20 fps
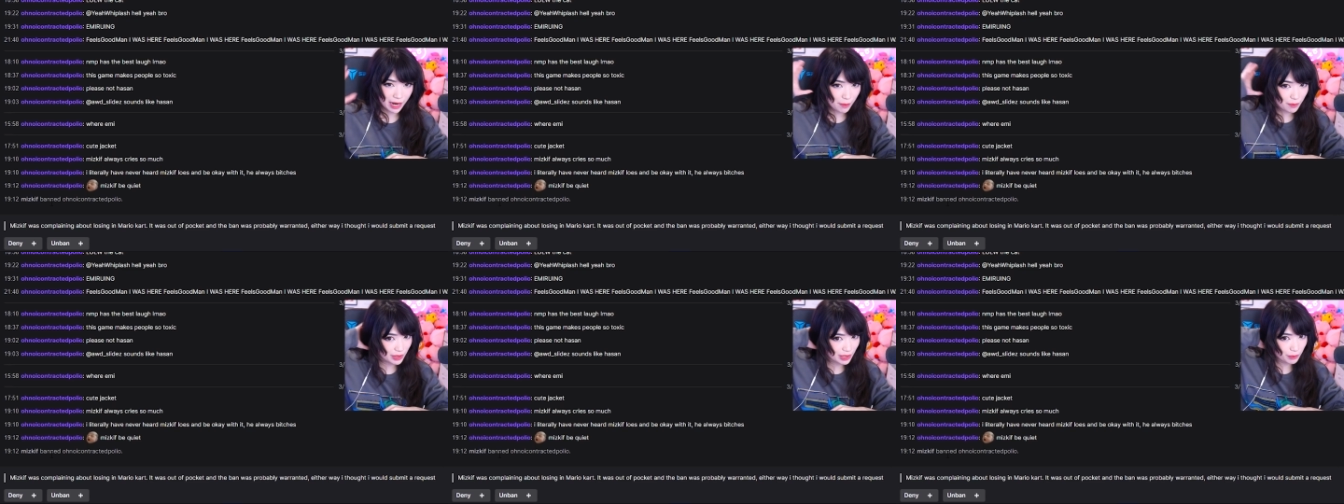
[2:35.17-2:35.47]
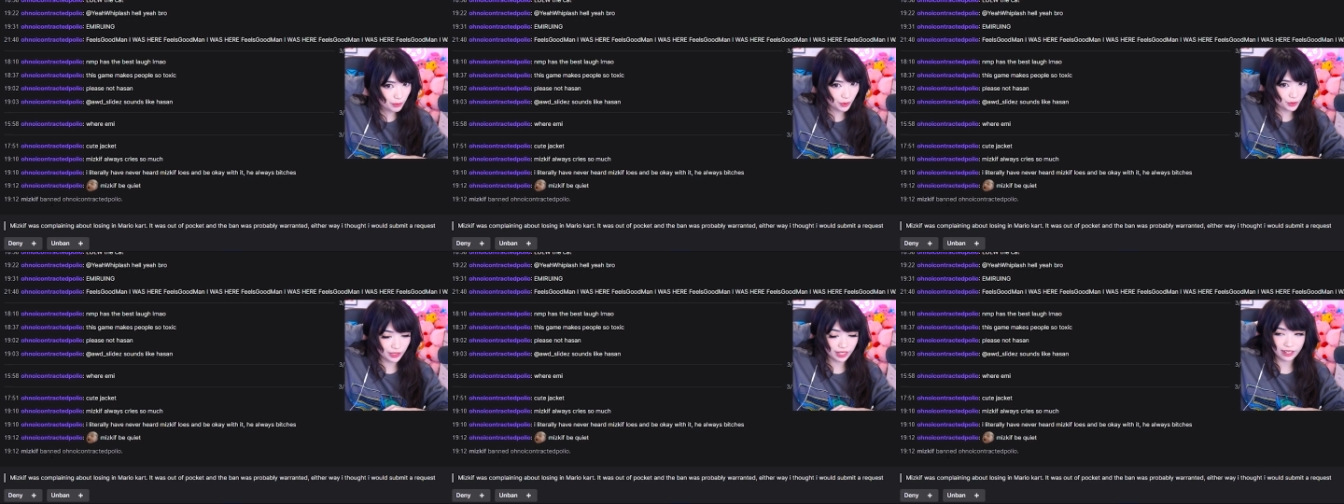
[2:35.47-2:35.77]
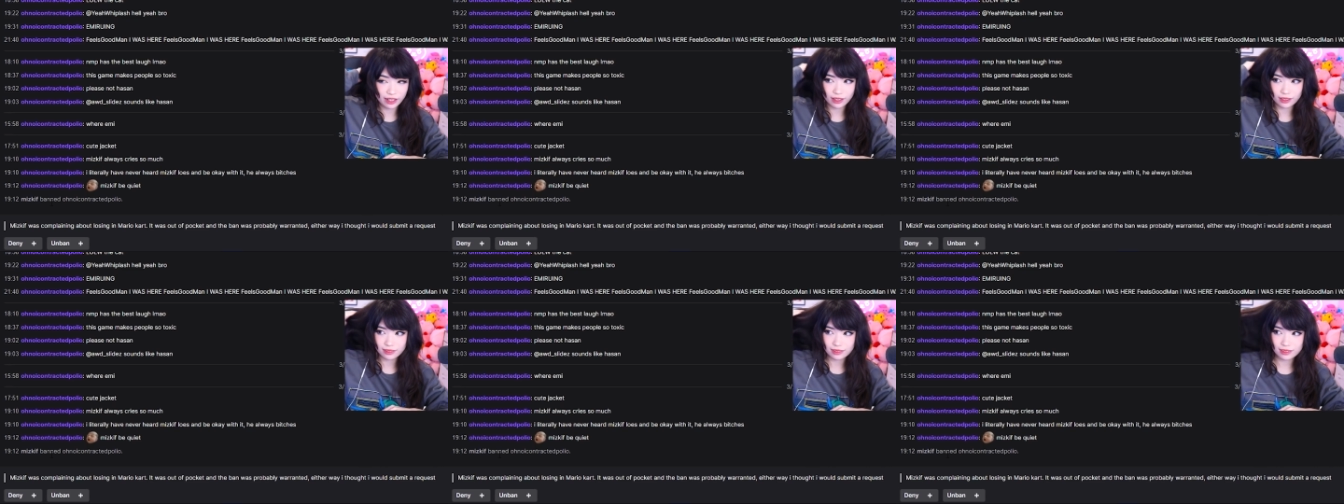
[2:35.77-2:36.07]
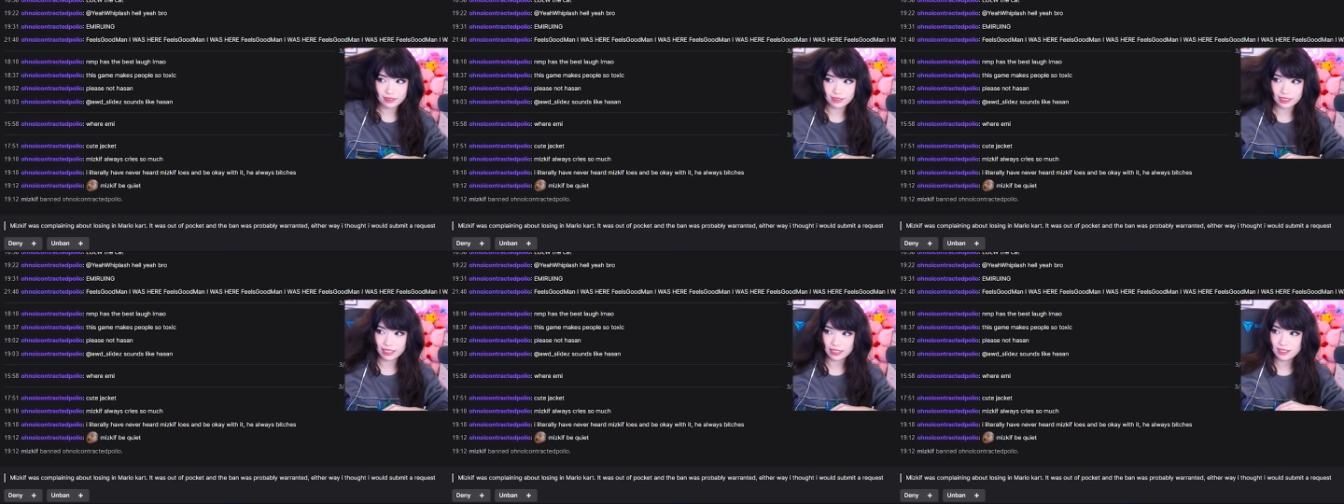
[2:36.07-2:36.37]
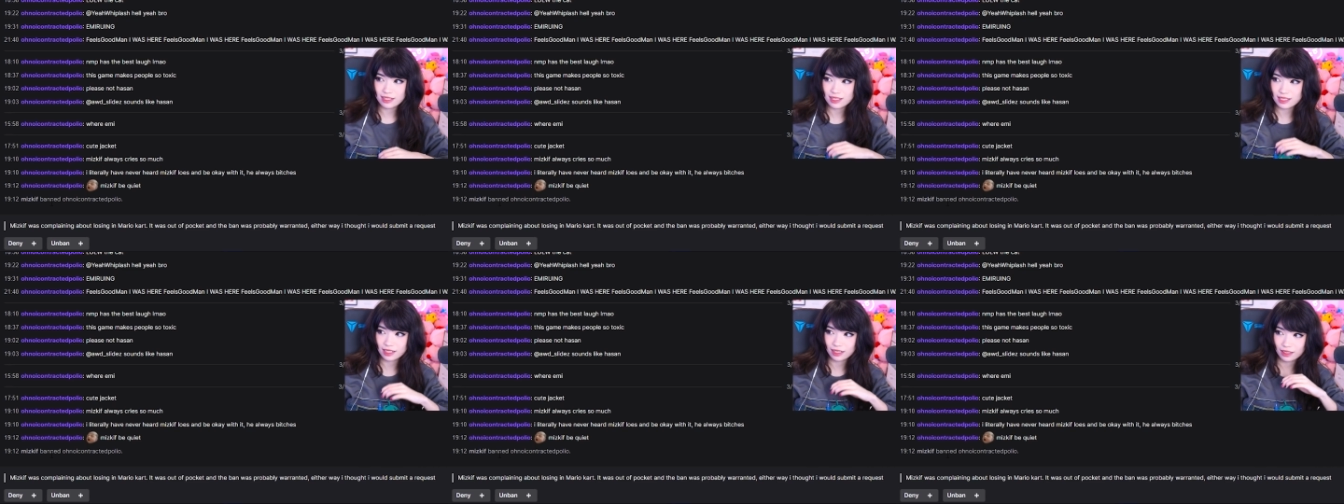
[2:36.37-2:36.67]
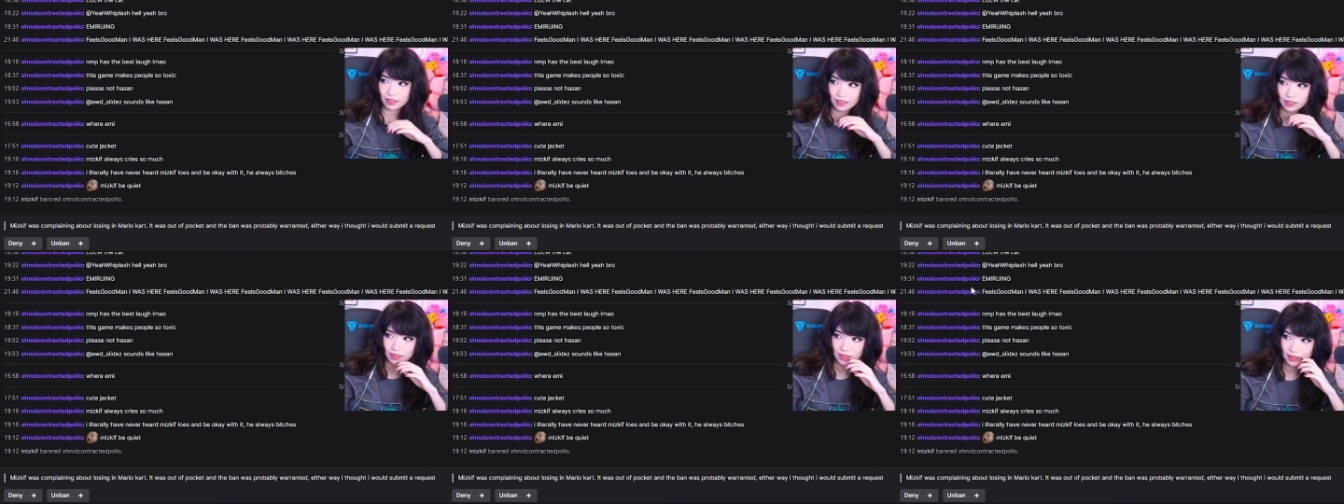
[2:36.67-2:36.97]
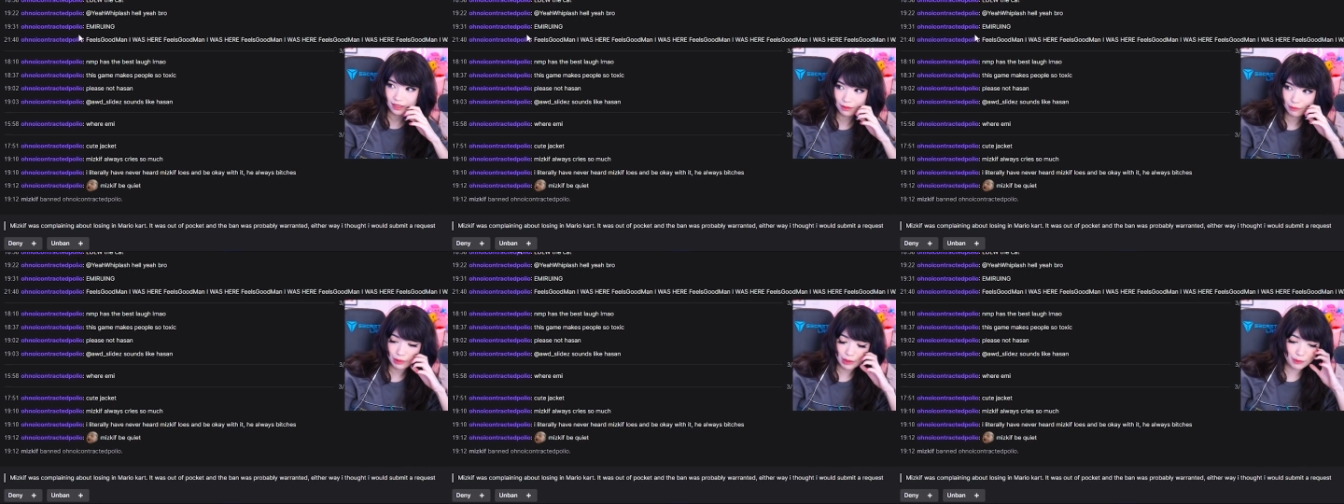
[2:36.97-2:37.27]
out people that are dicks to
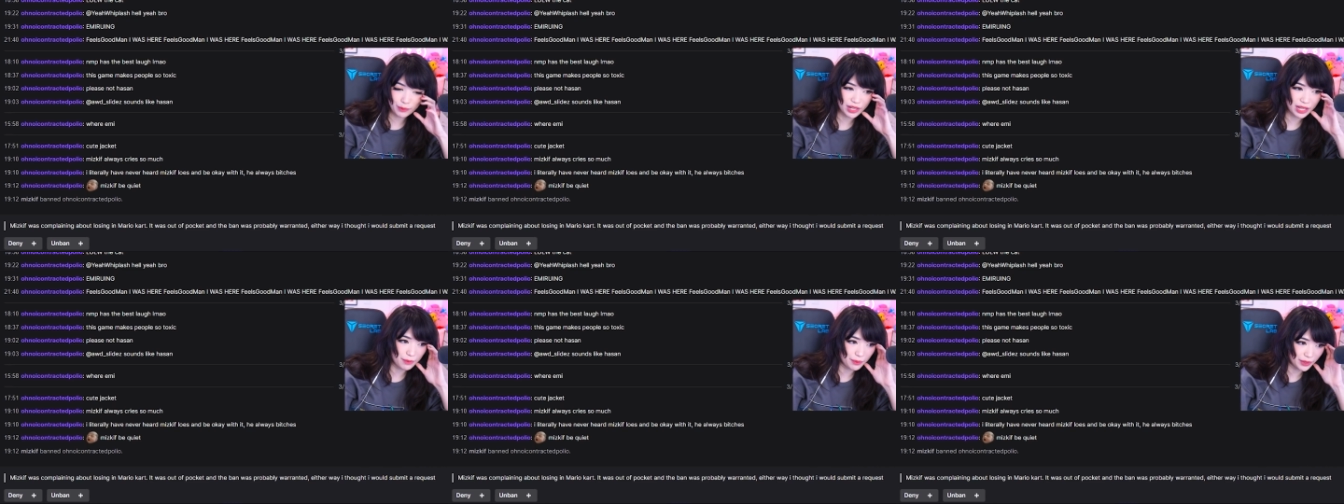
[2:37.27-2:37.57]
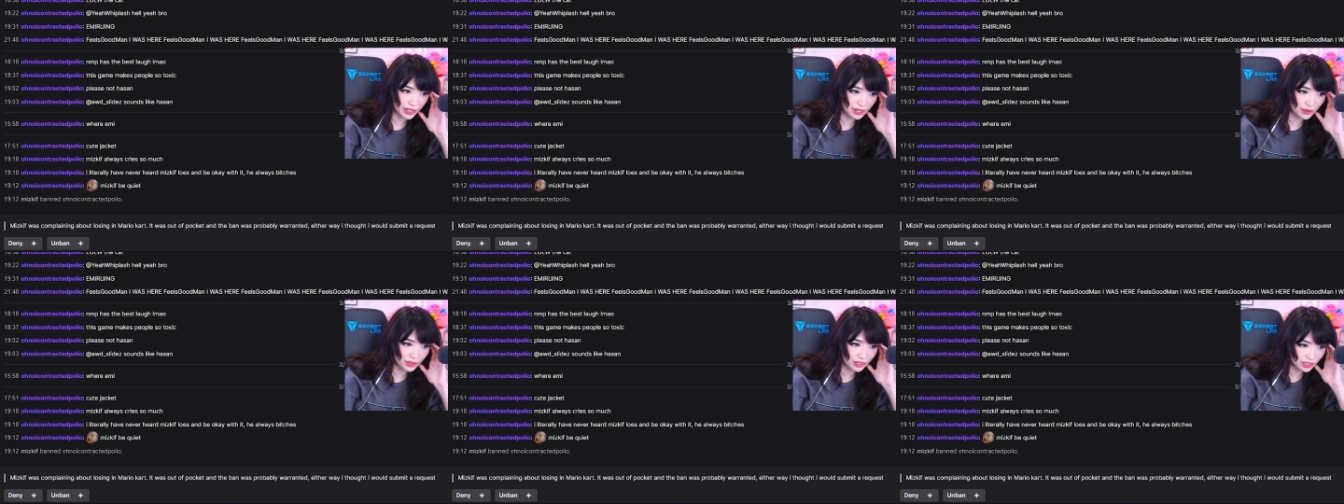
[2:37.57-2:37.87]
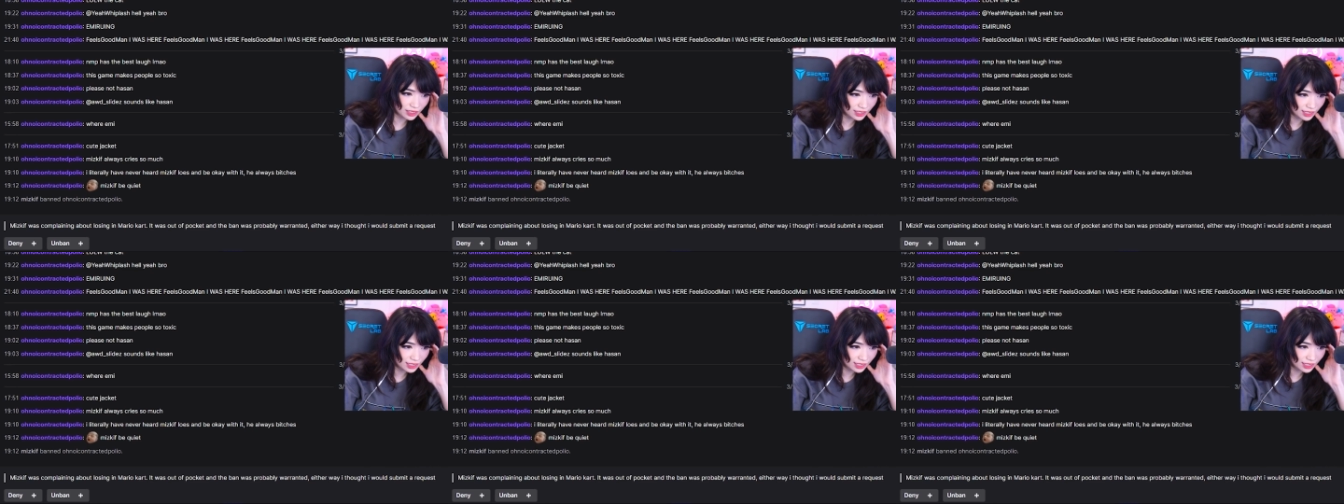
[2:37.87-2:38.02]
people I play with.